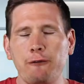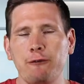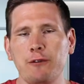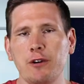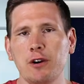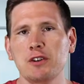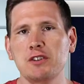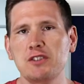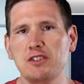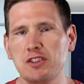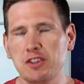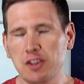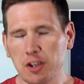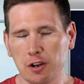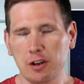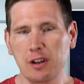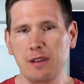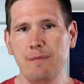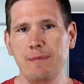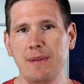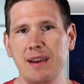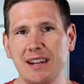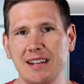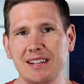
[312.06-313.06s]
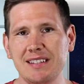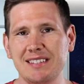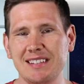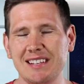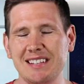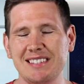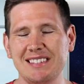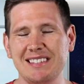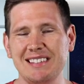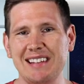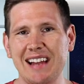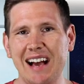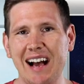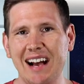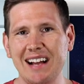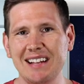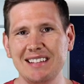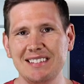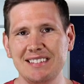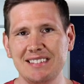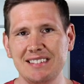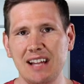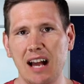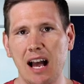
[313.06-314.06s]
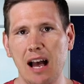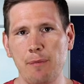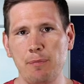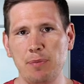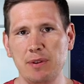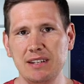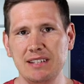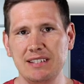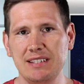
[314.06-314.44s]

The first thirty minutes is non-stop